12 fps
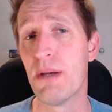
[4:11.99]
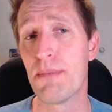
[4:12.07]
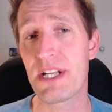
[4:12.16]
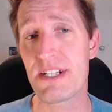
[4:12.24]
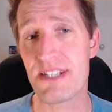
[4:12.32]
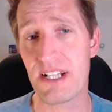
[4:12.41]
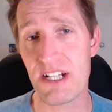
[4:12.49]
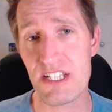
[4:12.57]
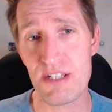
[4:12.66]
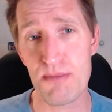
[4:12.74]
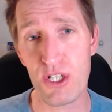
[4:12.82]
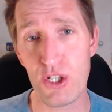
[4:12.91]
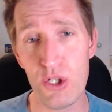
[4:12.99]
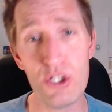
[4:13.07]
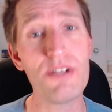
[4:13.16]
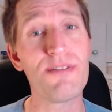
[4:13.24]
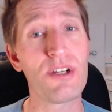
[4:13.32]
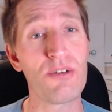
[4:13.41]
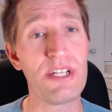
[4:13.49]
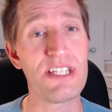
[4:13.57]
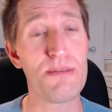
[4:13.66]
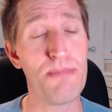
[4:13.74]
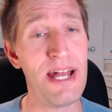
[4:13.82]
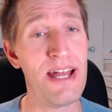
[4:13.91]
because the customer could have agreed
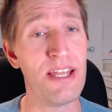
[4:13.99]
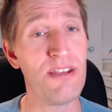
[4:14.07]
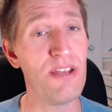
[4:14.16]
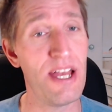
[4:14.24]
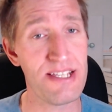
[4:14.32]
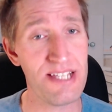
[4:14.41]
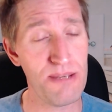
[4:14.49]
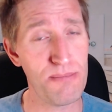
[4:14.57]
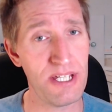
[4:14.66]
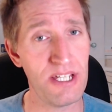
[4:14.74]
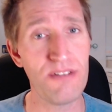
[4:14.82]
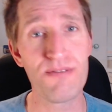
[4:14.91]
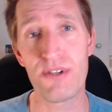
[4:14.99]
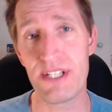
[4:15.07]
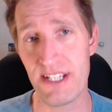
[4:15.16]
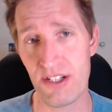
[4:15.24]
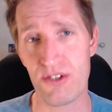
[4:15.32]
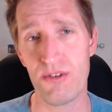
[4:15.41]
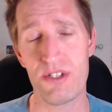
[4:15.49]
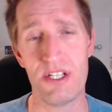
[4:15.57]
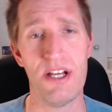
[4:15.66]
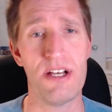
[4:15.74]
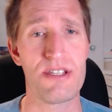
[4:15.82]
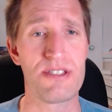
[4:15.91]
to pay SAP for additional
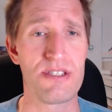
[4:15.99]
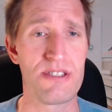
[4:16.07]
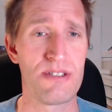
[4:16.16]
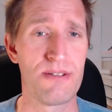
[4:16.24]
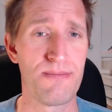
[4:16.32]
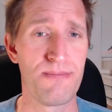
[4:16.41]
tasks.